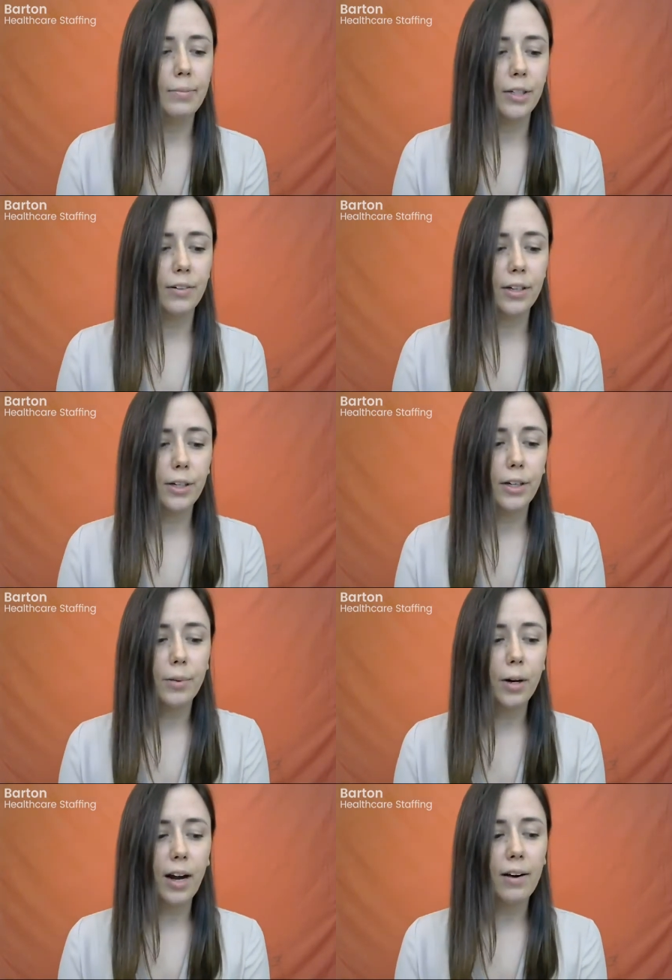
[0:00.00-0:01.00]
Your
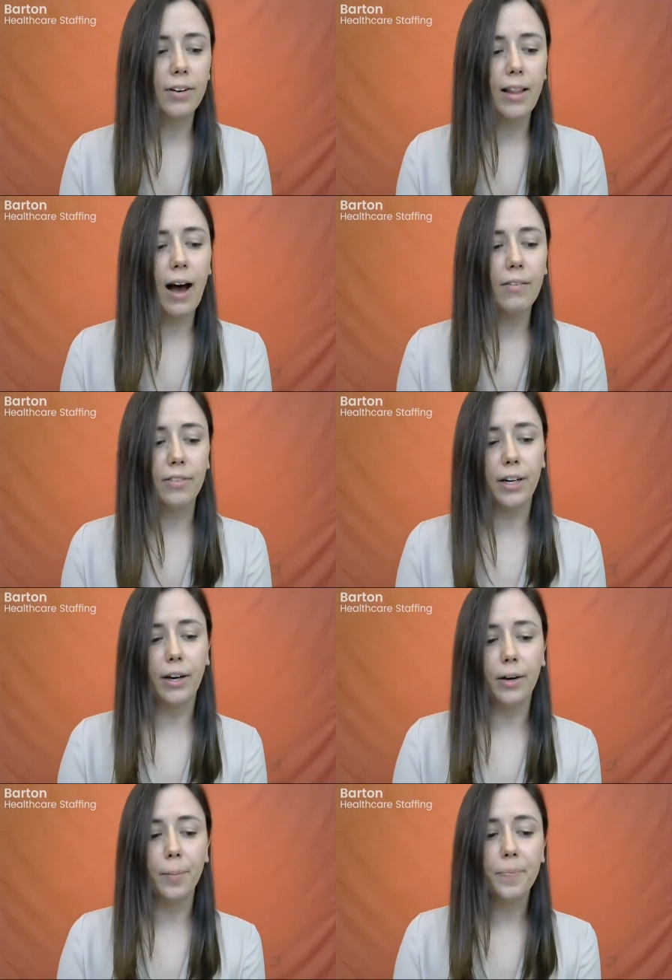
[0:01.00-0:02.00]
recruiter will cover that for
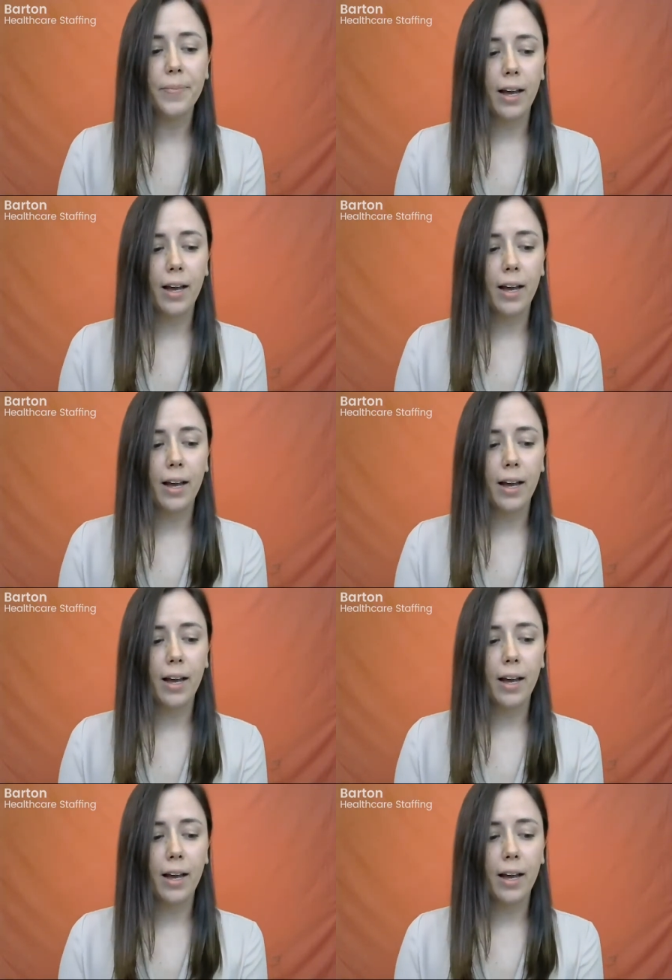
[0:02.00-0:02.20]
you